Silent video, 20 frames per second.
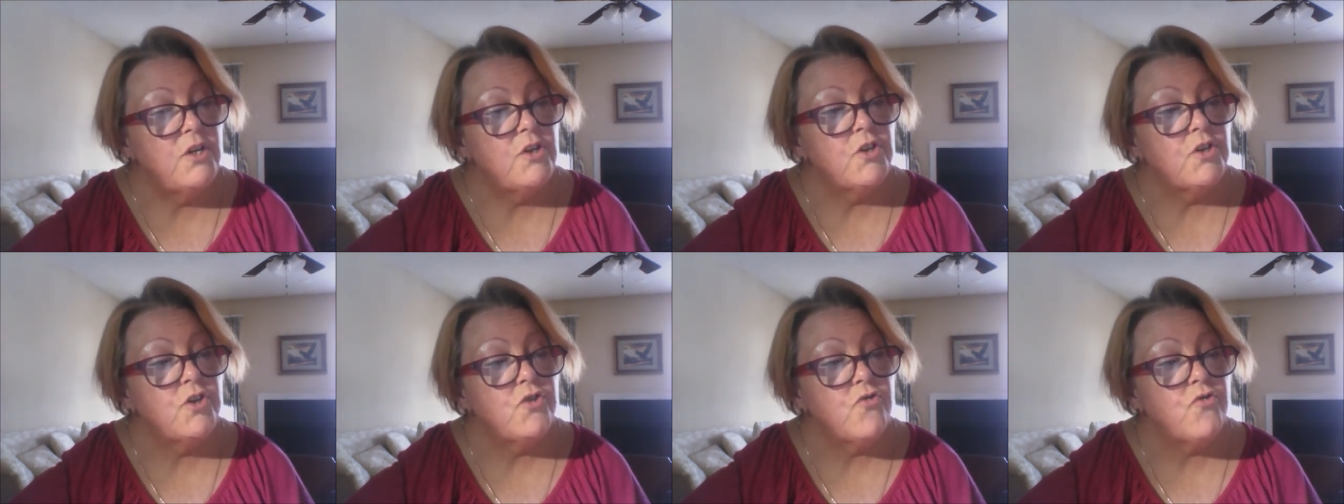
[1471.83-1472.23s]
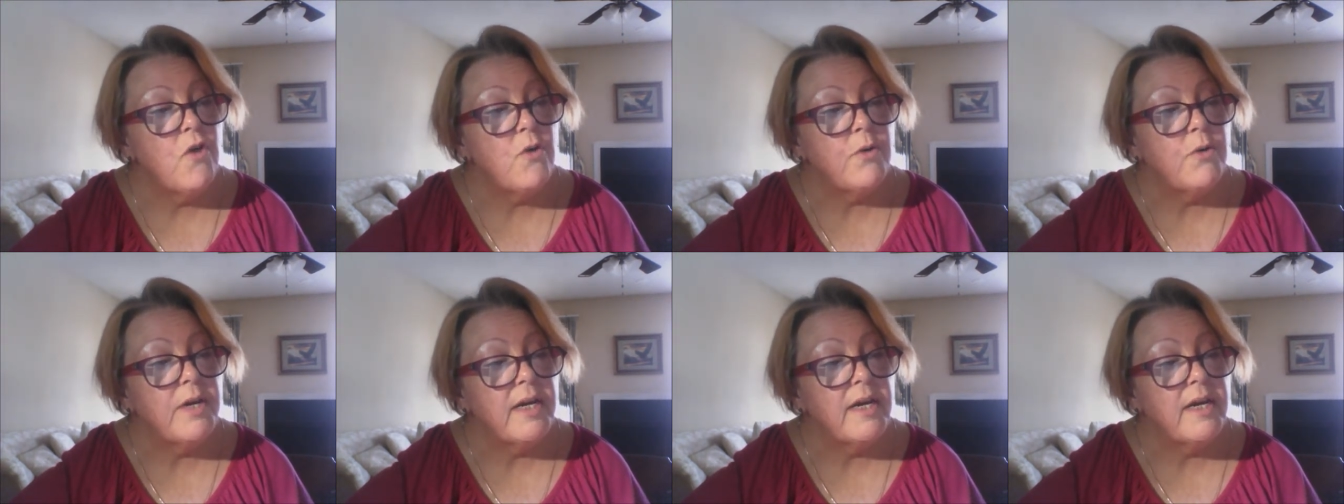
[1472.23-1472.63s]

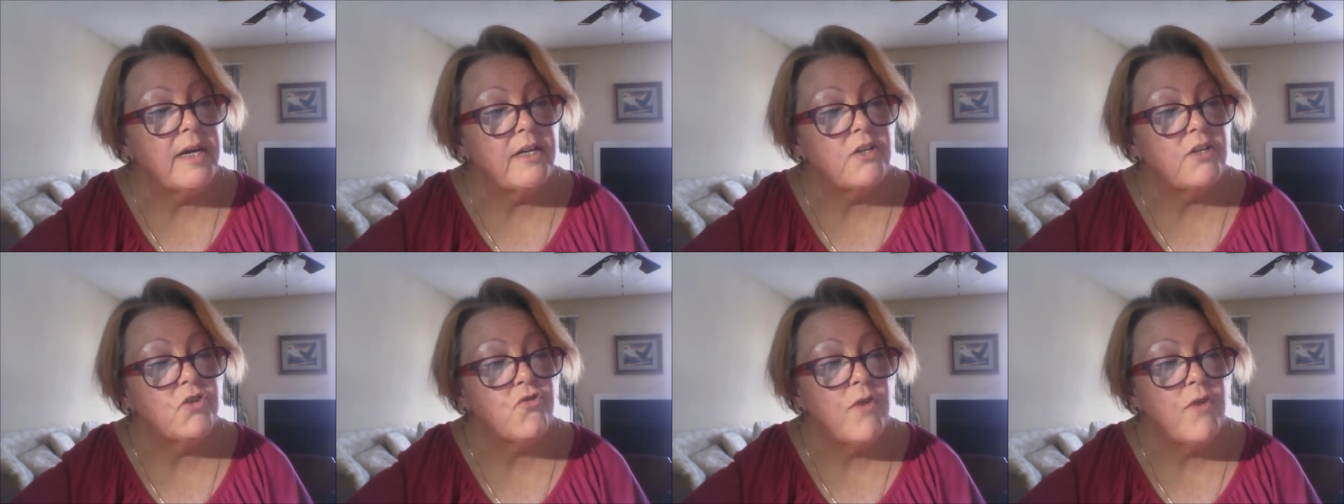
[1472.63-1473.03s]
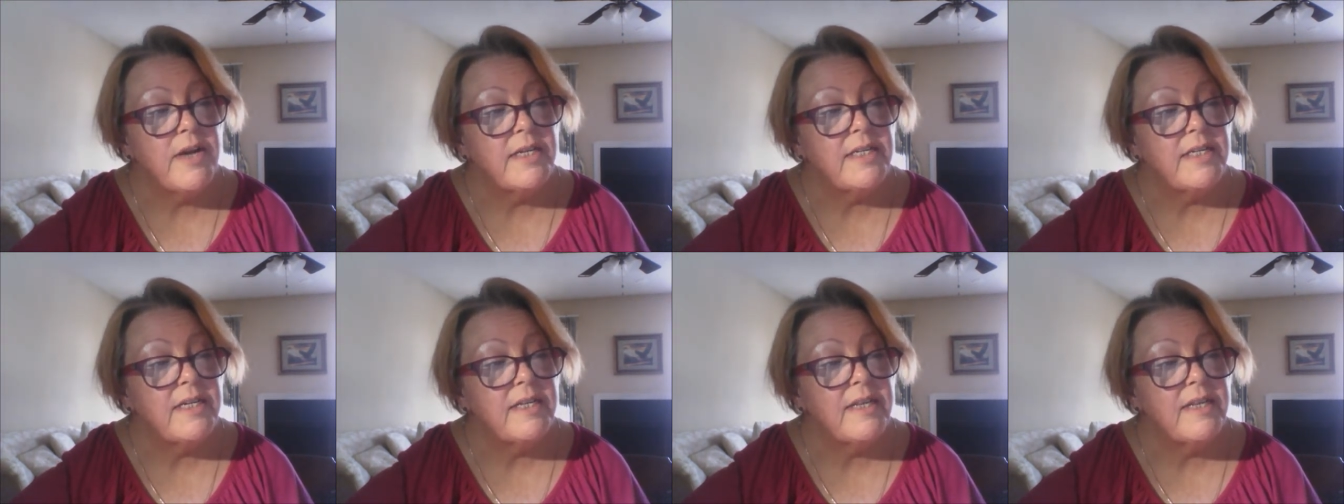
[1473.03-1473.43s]
stroking it,
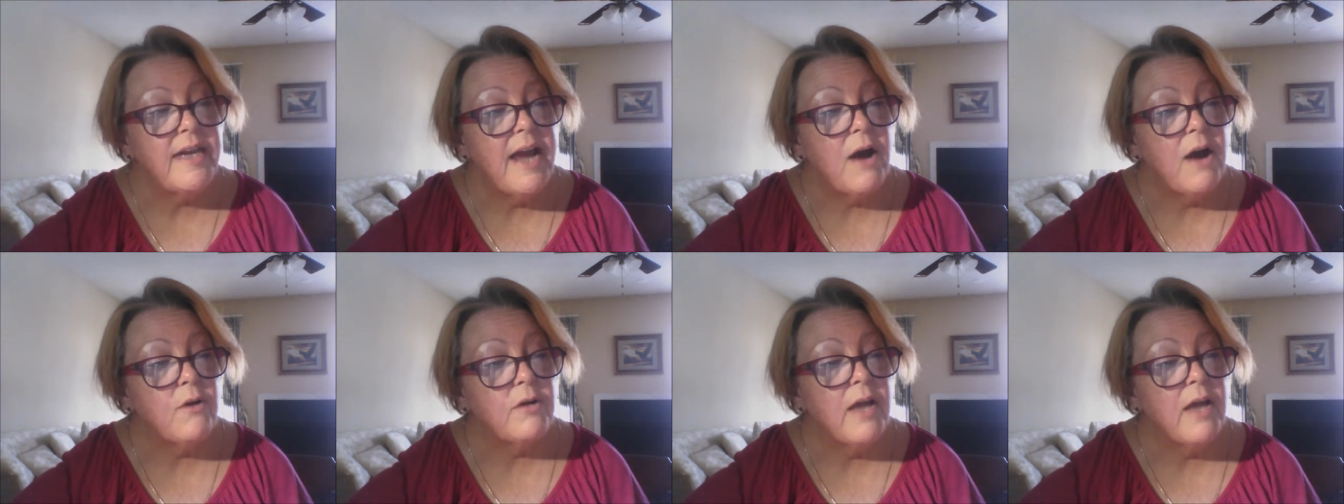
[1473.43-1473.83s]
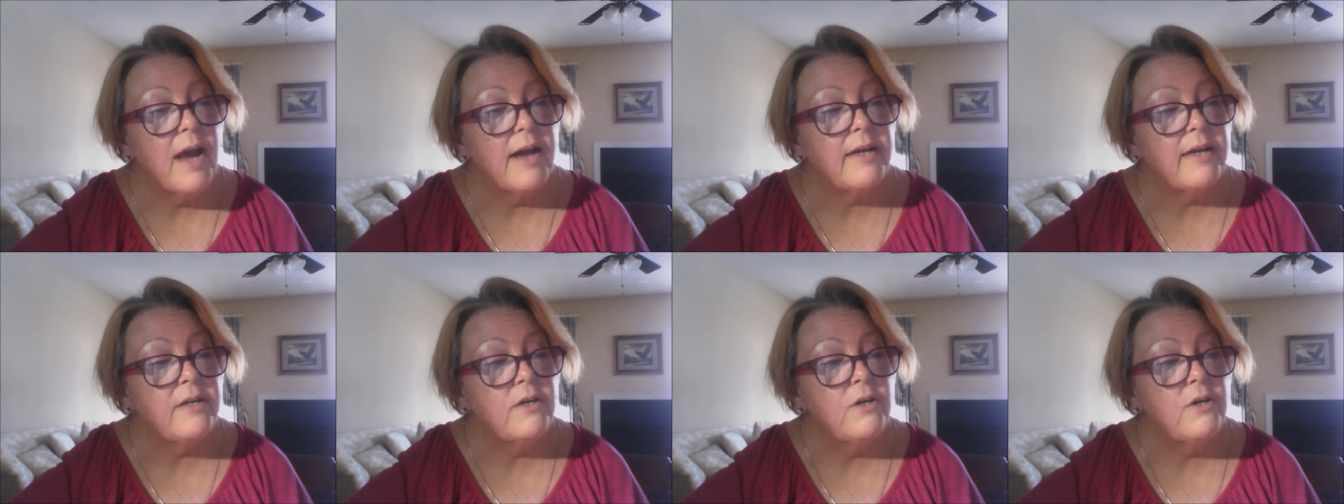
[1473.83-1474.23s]
tracing the
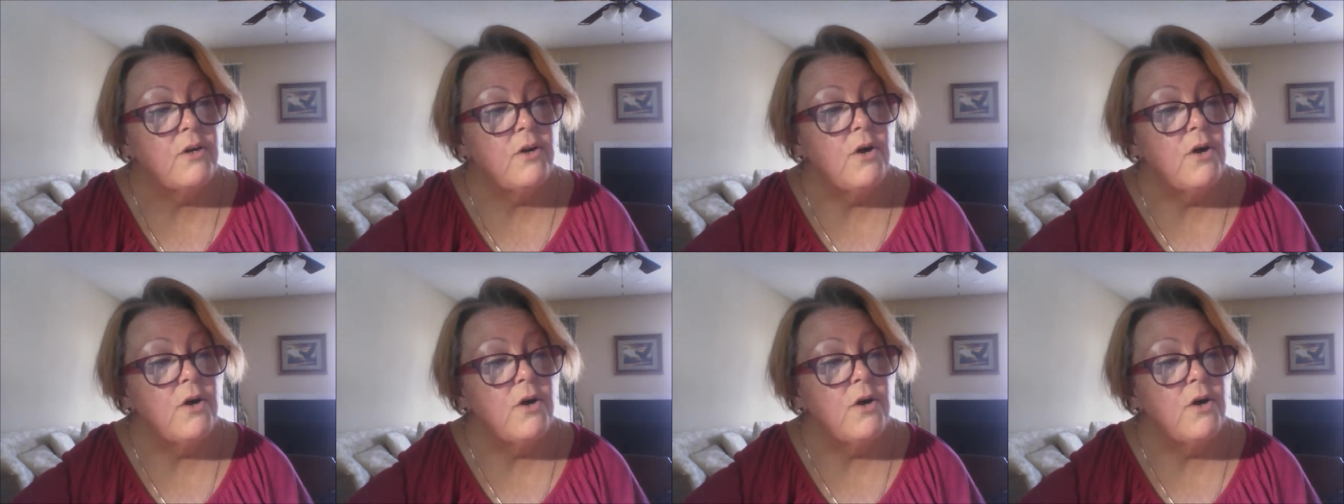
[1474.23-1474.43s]
outline.